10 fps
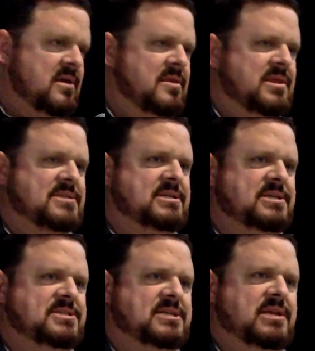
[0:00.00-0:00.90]
This
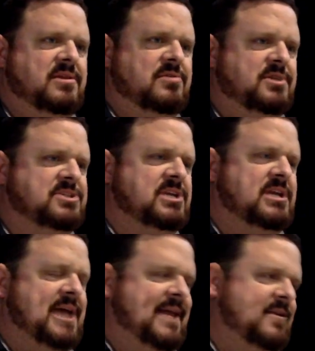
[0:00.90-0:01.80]
is in the Christian
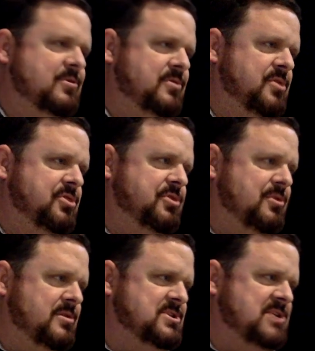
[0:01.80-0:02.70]
calendar the
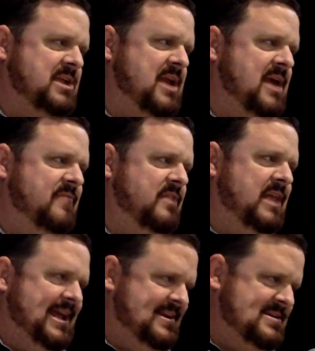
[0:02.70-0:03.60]
third Sunday of
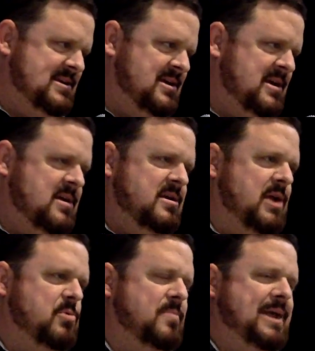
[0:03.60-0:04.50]
Lent. Now,
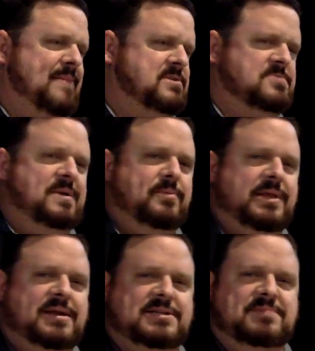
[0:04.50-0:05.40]
we're Baptist people,
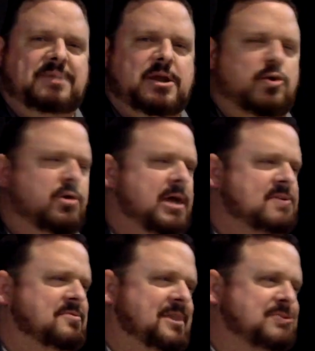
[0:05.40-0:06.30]
that doesn't mean a whole lot
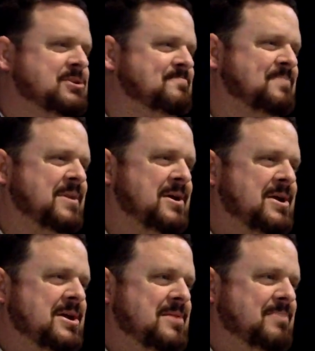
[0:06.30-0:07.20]
to us.
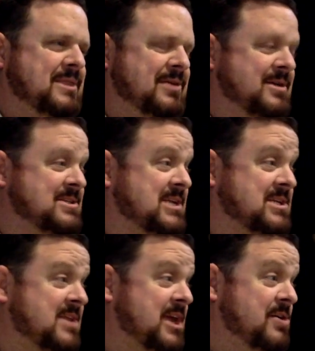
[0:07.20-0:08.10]
But there is such a
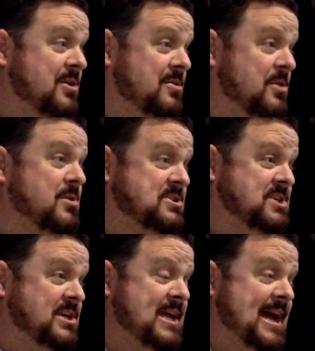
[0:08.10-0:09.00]
thing called the
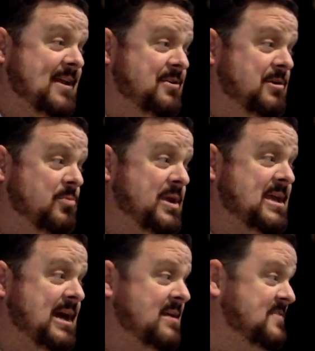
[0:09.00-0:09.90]
Christian calendar, and we
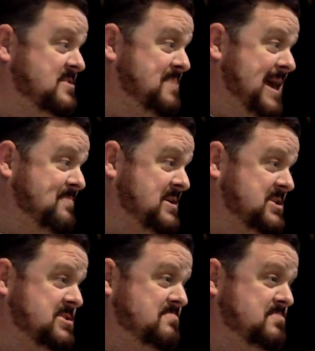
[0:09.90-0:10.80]
kind of, as
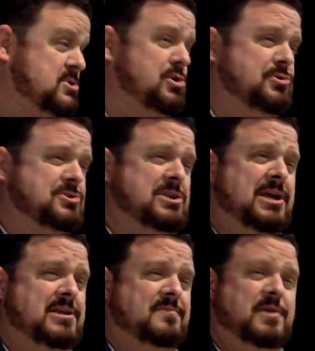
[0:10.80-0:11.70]
Baptists, choose
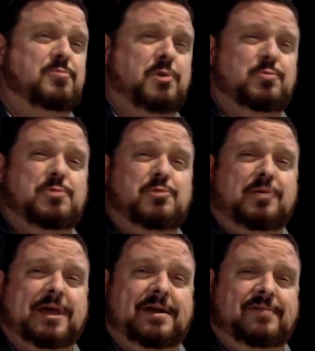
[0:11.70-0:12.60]
selectively what we
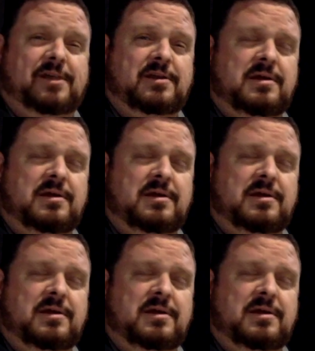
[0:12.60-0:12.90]
want out of it